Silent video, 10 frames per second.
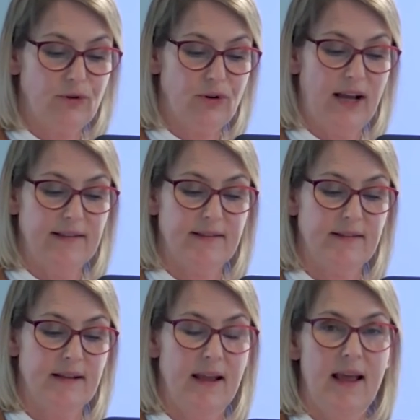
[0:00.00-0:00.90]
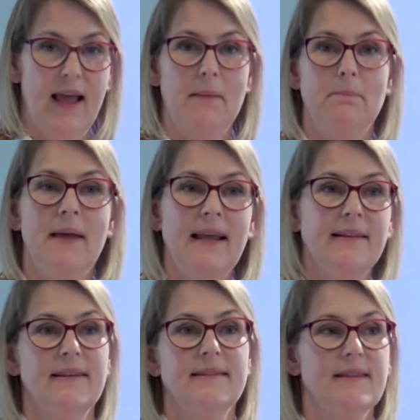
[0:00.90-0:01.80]
trust and
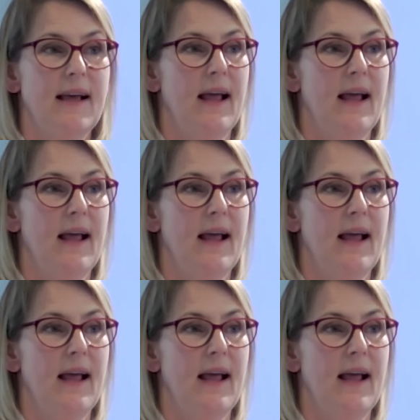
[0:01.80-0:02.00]
make this